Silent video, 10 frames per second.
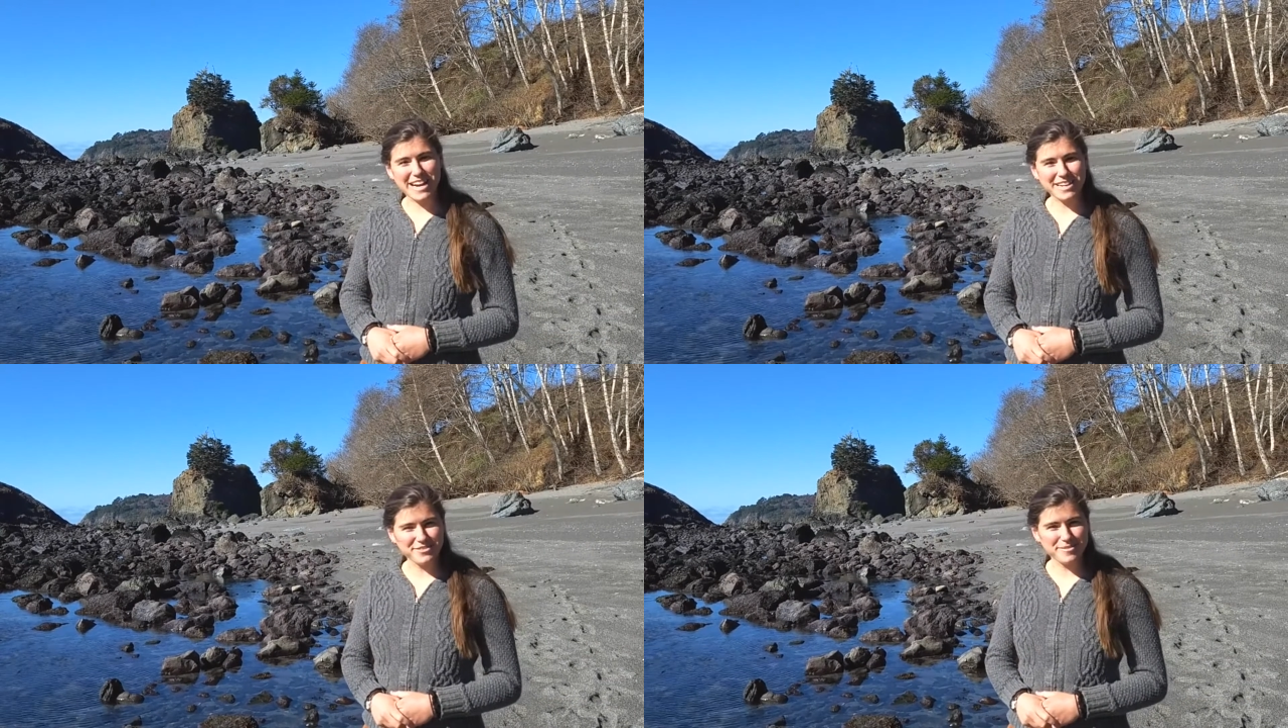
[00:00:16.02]

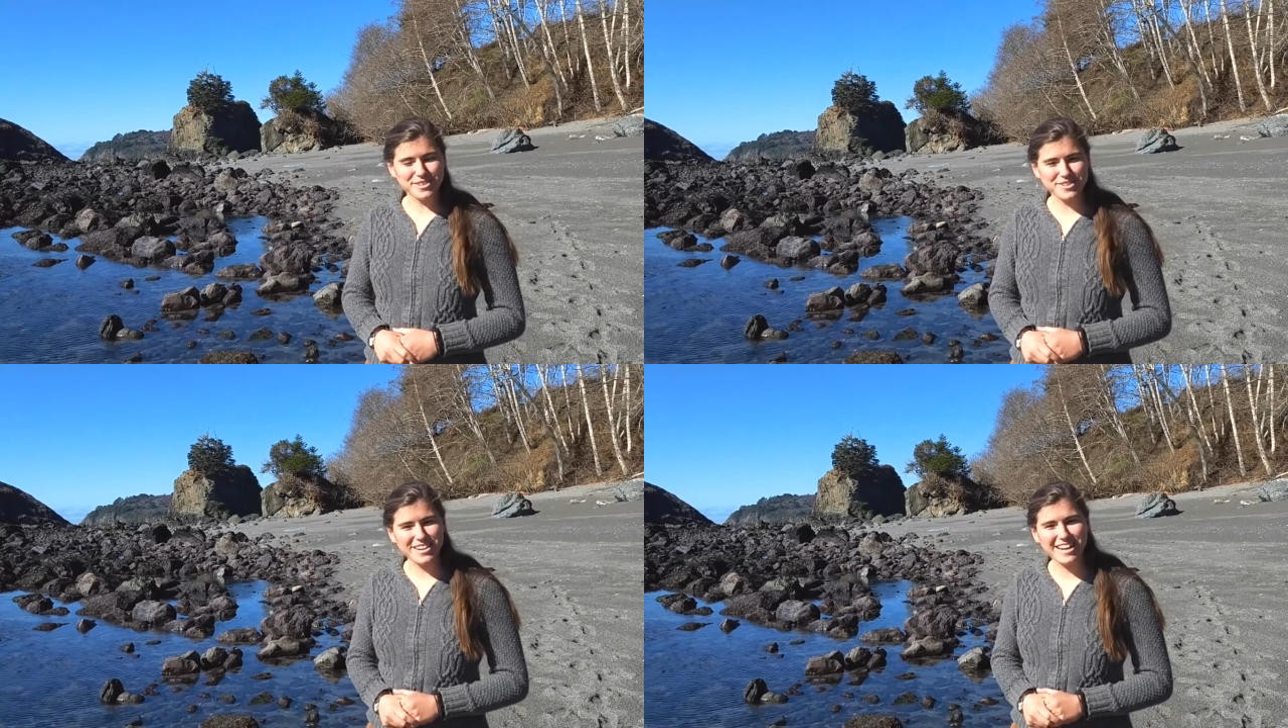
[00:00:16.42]
Michelle from
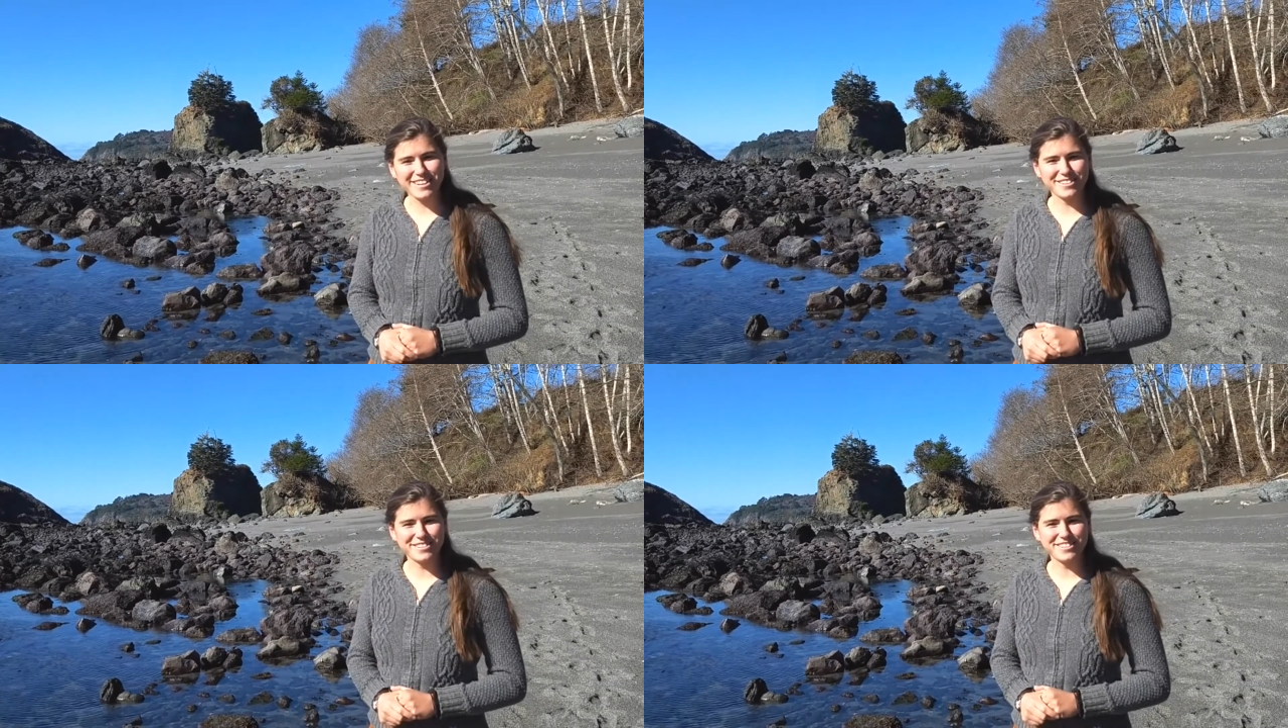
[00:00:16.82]
the
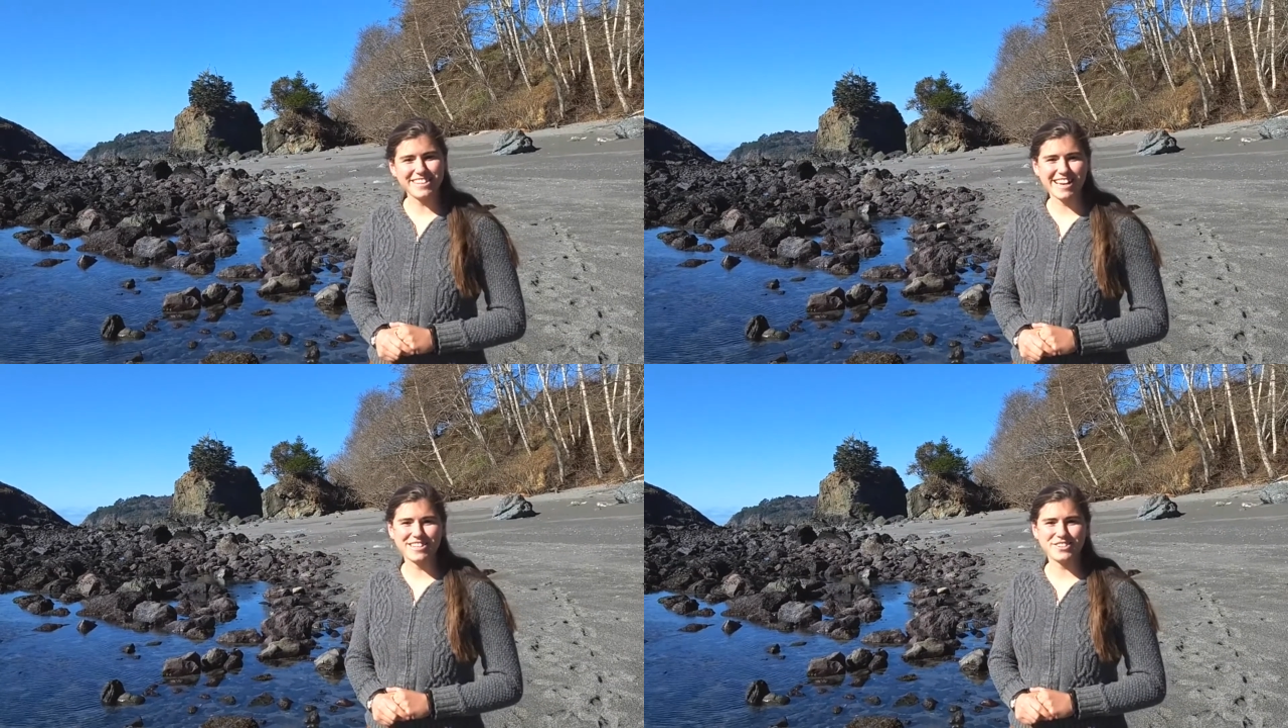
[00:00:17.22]
Trinidad
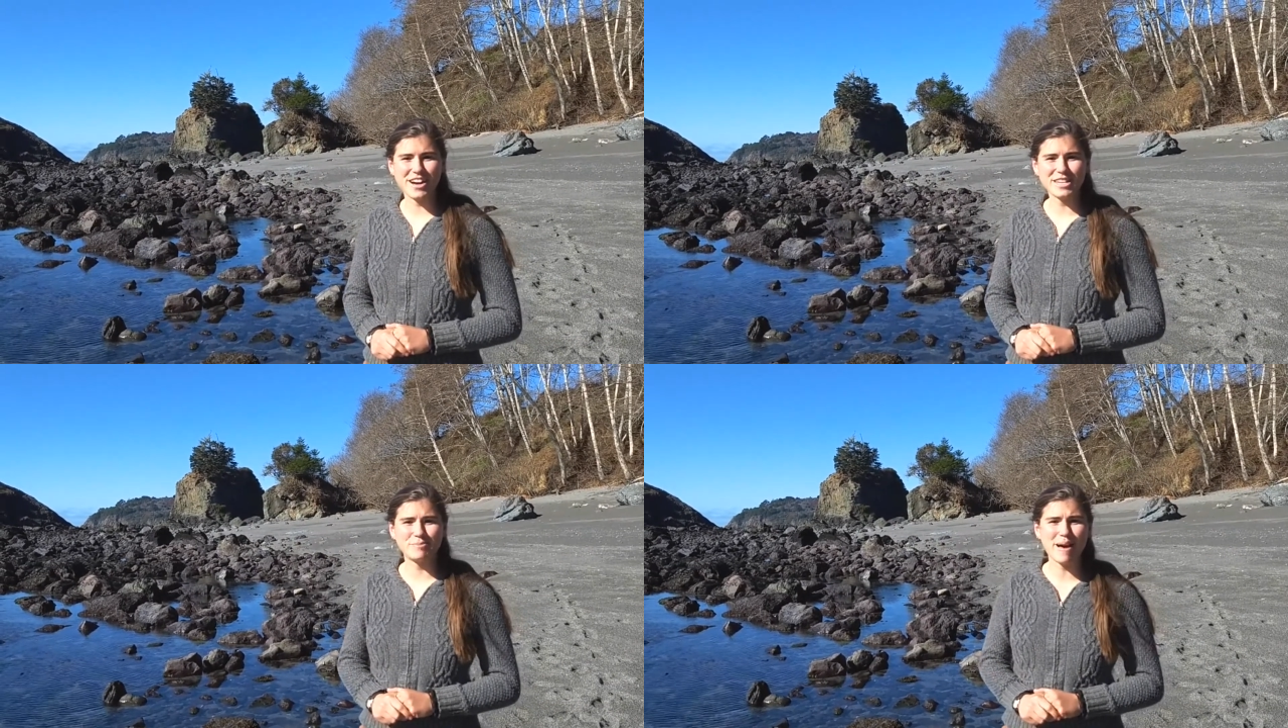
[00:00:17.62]
Coastal Land
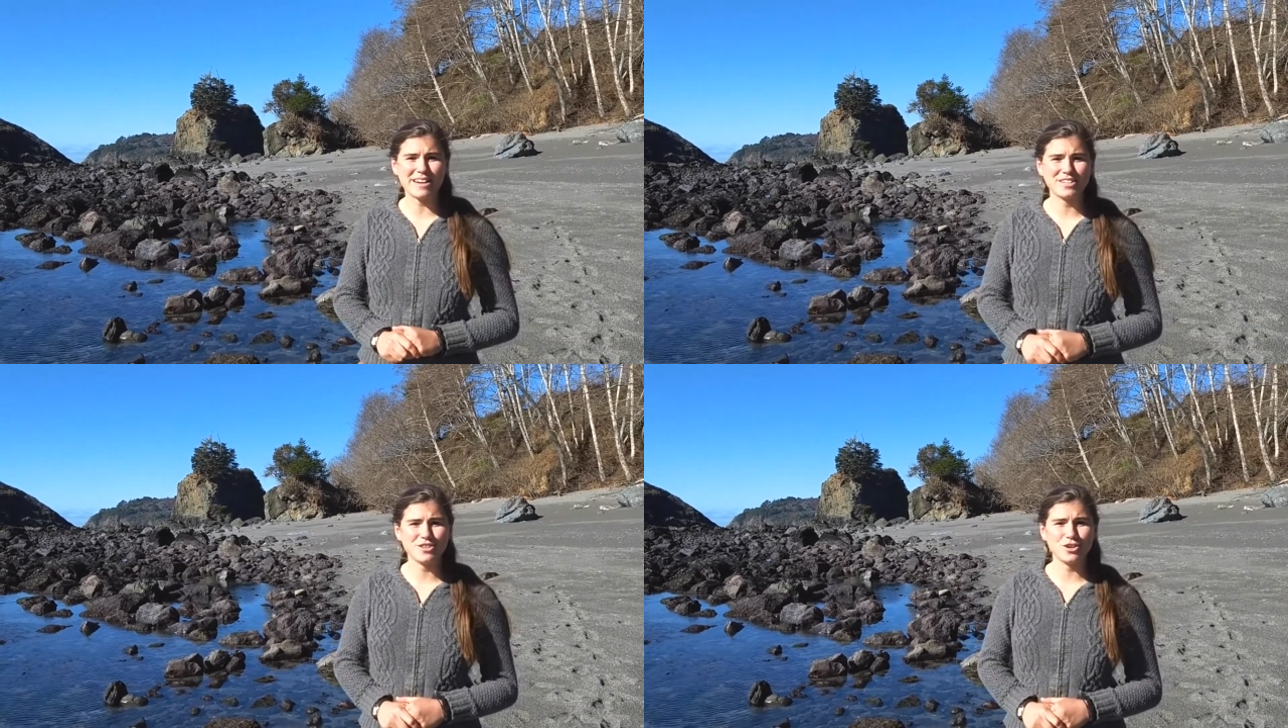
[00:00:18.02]
Trust
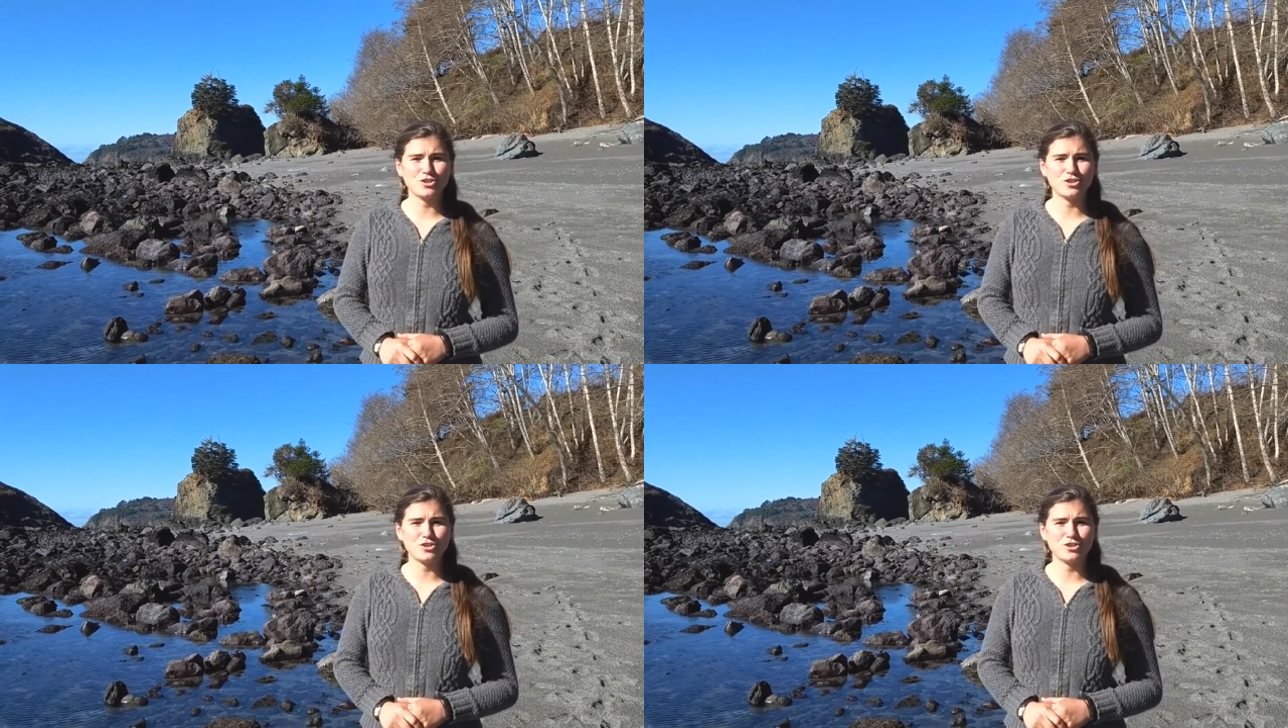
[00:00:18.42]
back to the